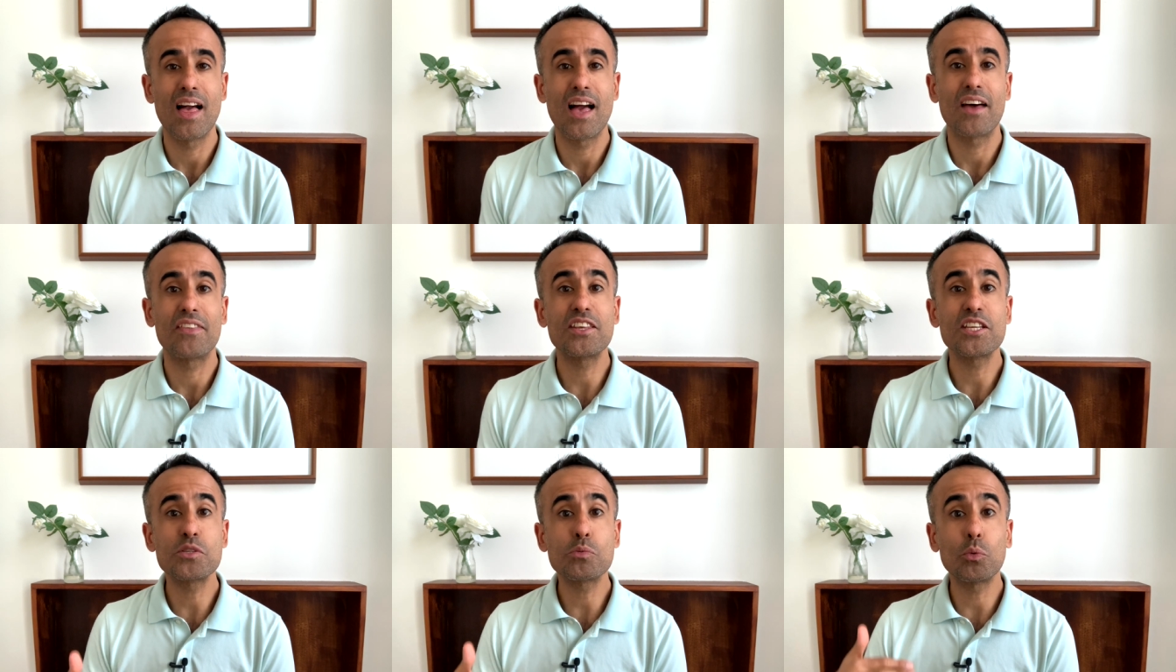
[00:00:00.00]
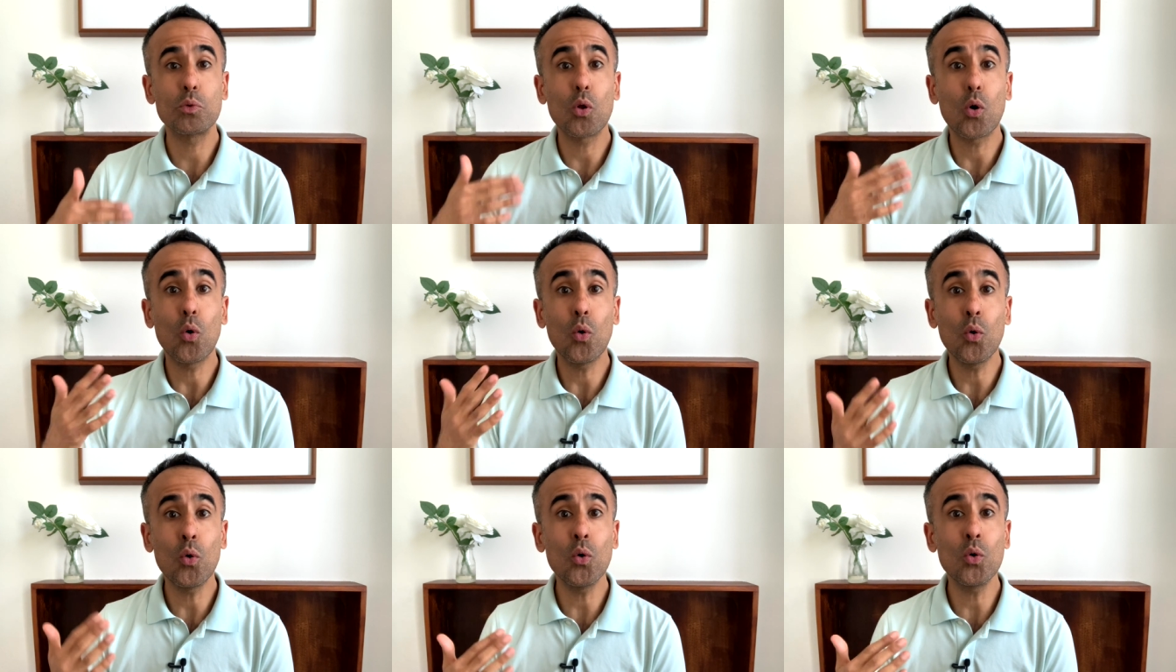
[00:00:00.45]
and these will
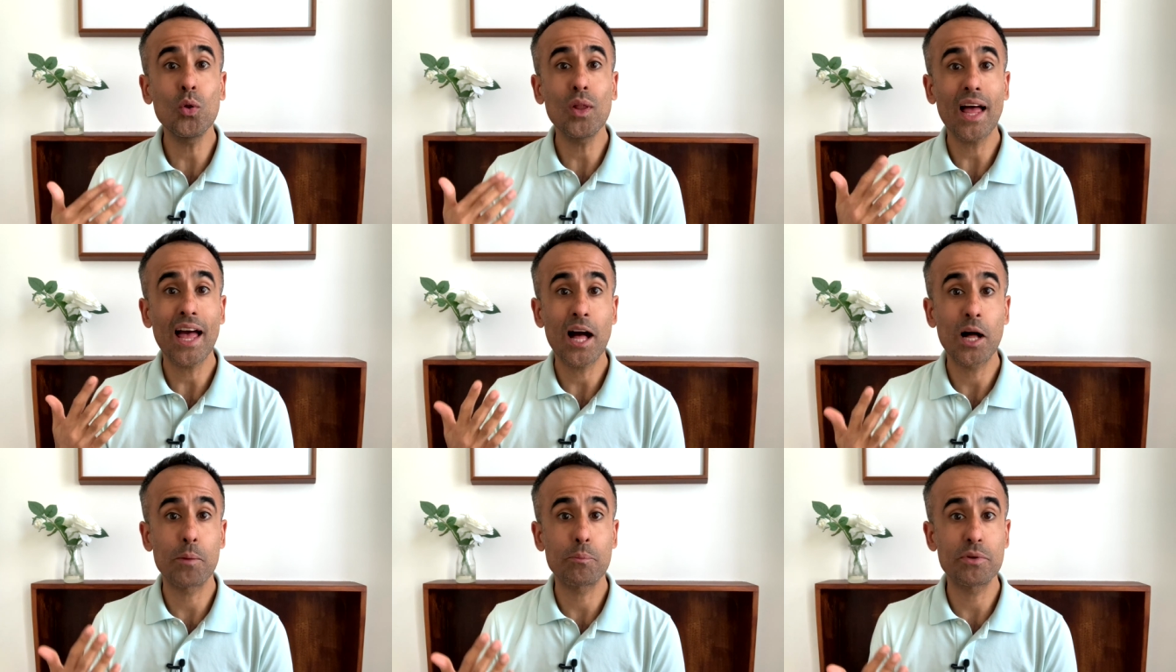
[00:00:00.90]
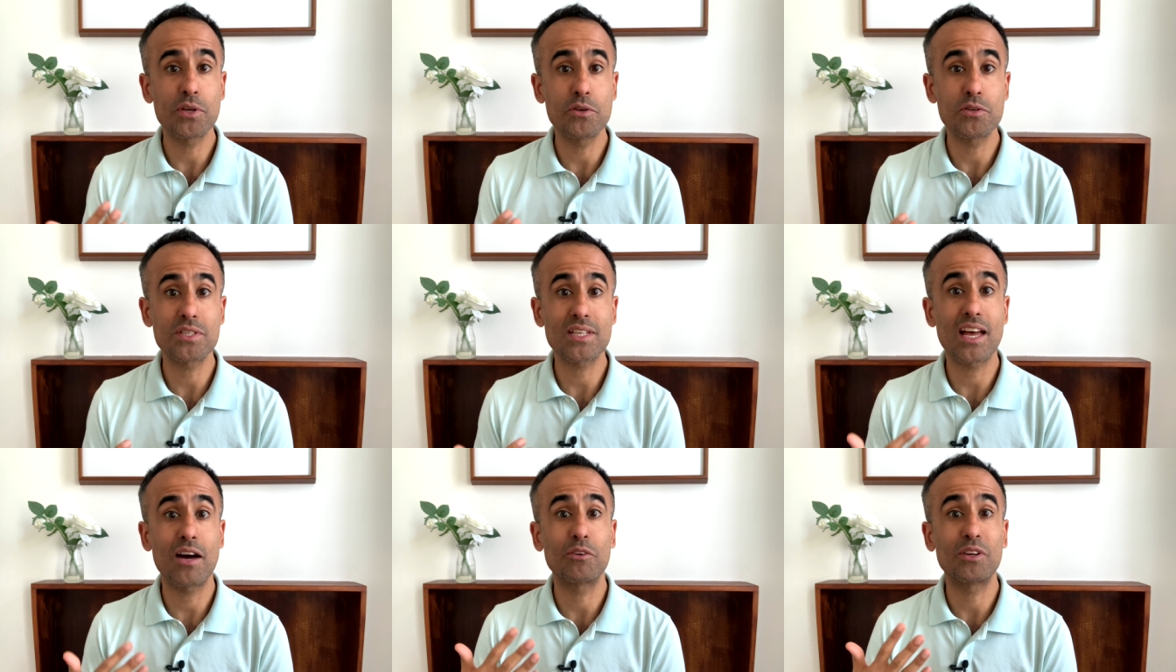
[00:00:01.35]
all help you
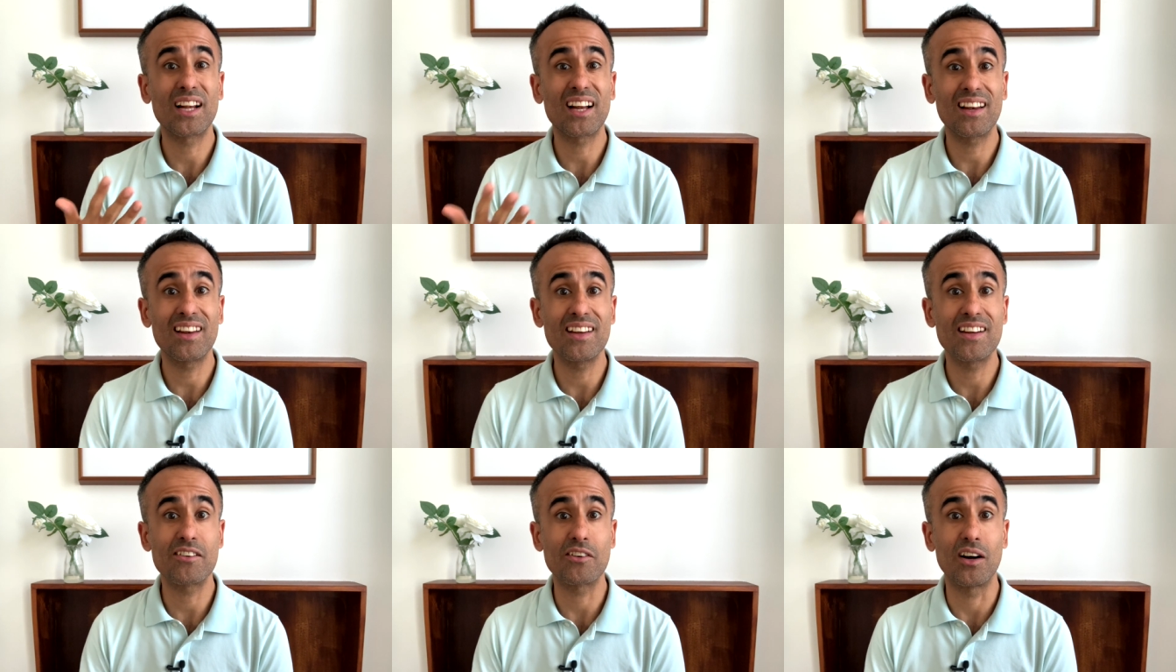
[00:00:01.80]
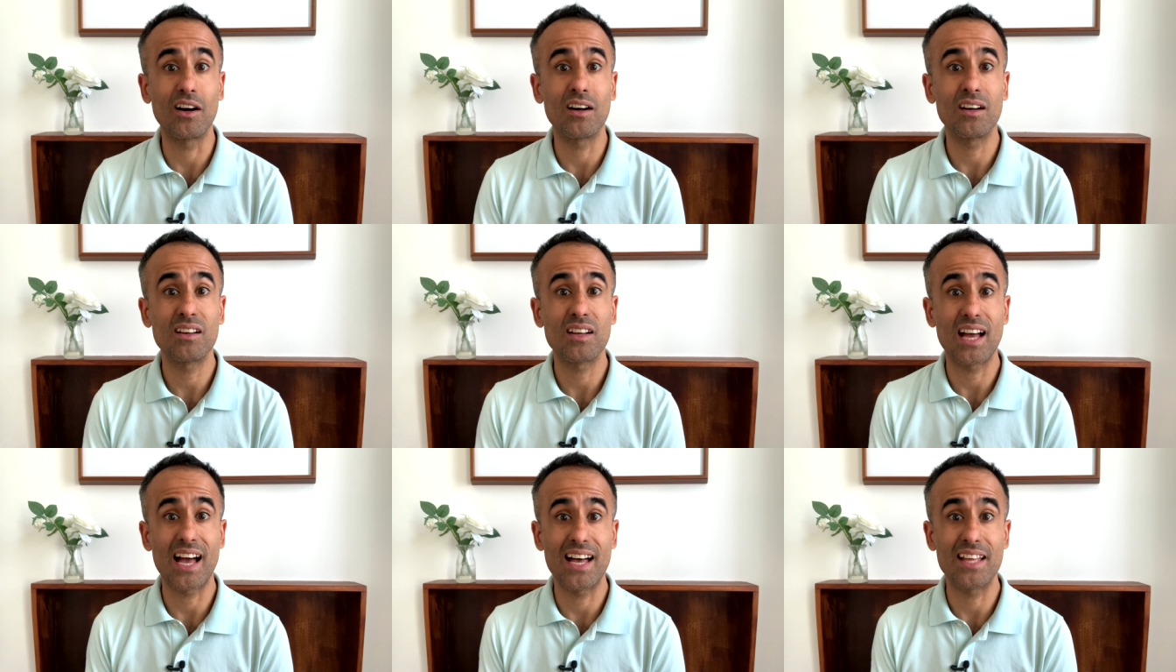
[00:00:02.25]
sound clearer
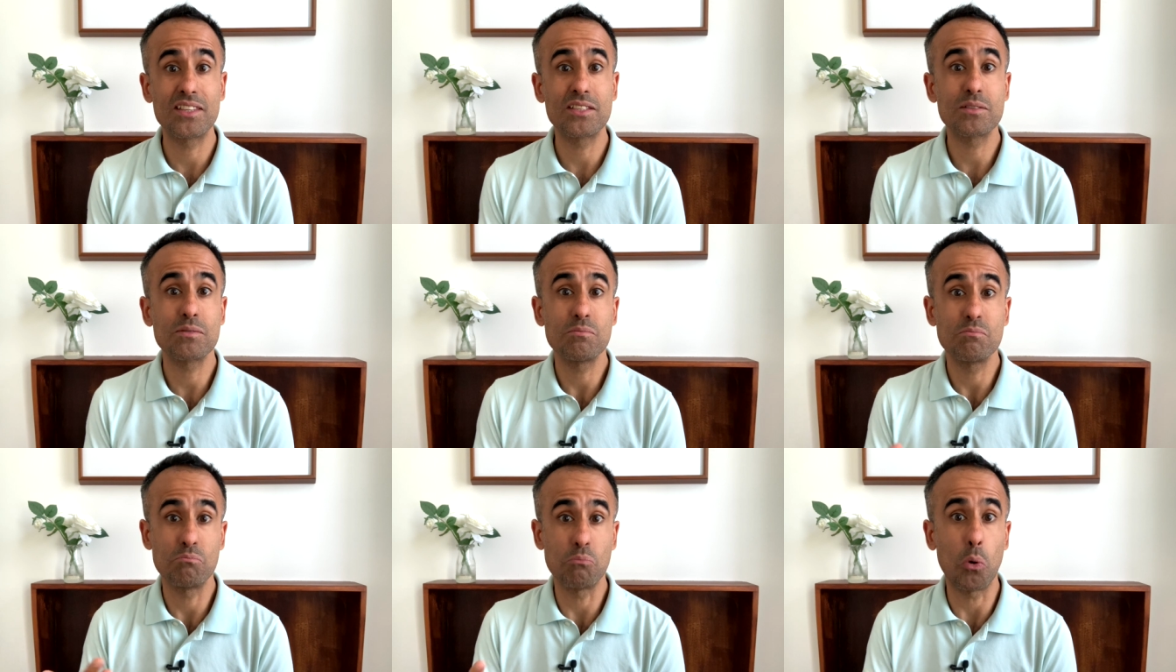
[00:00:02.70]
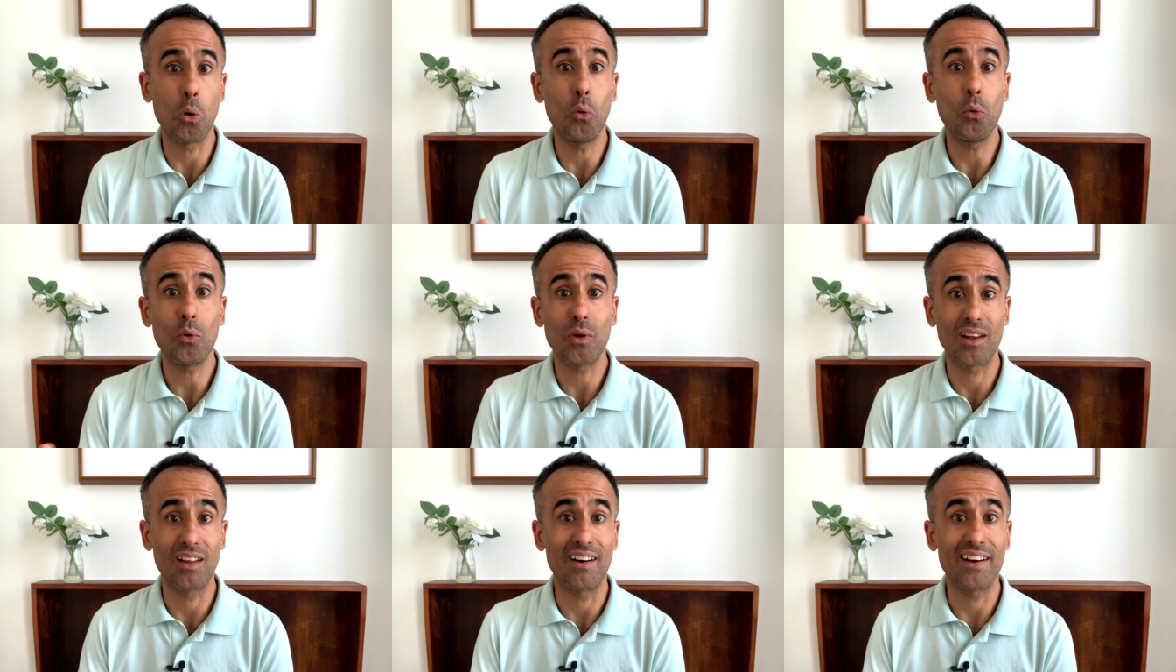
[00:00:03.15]
and
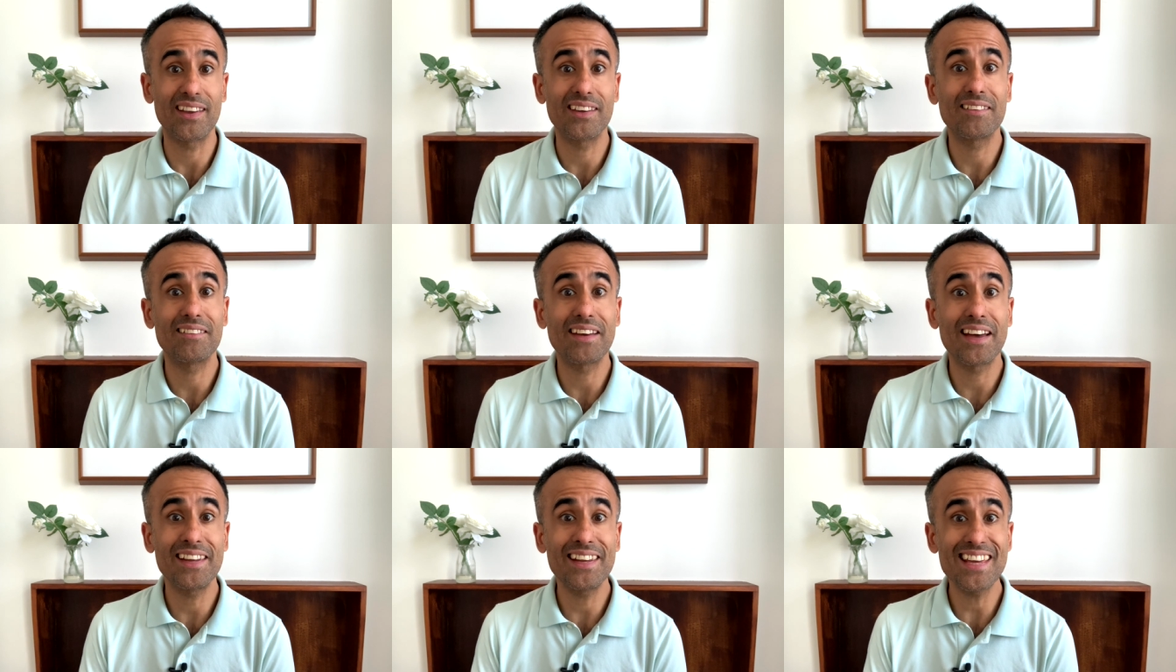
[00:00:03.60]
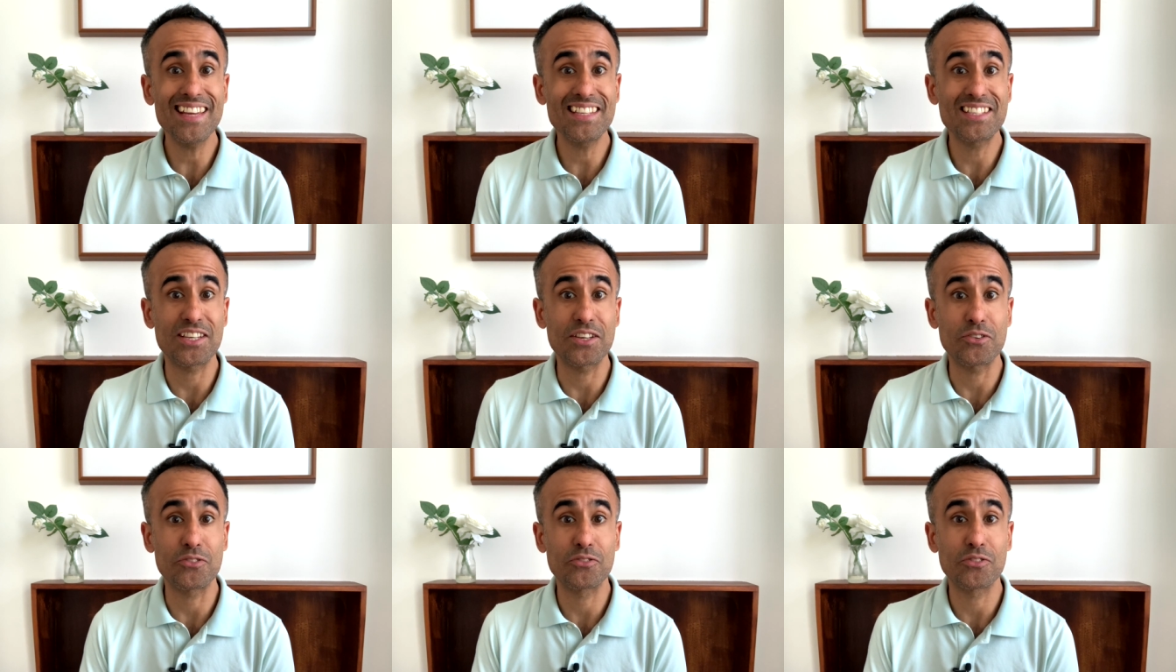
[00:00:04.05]
more like a
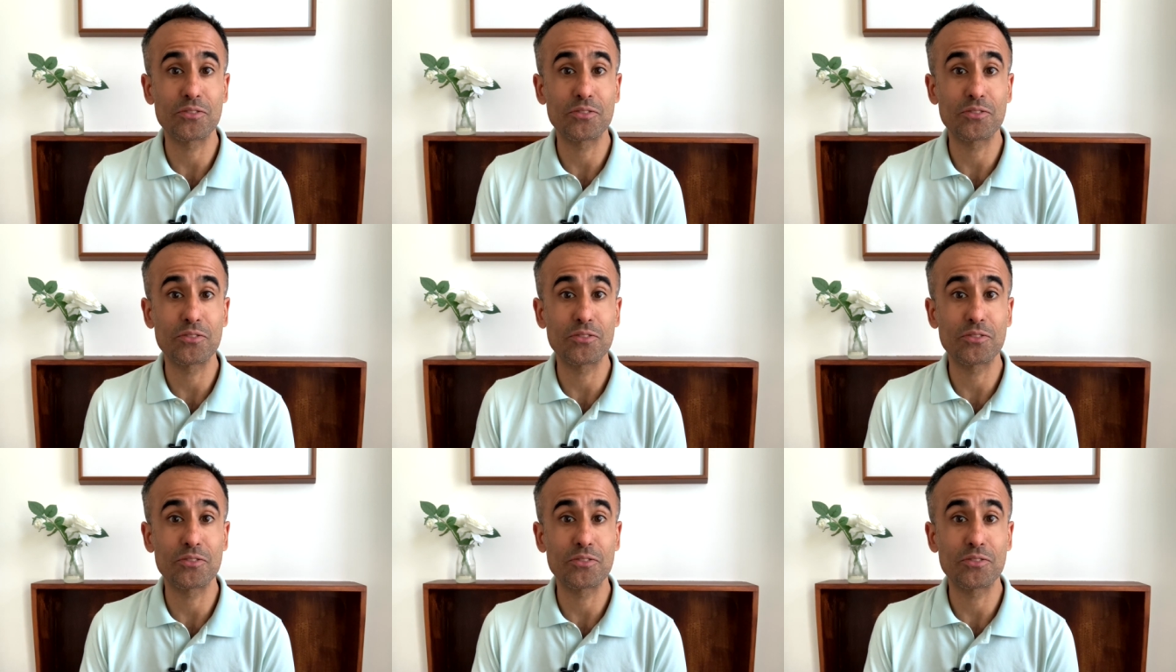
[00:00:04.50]
native.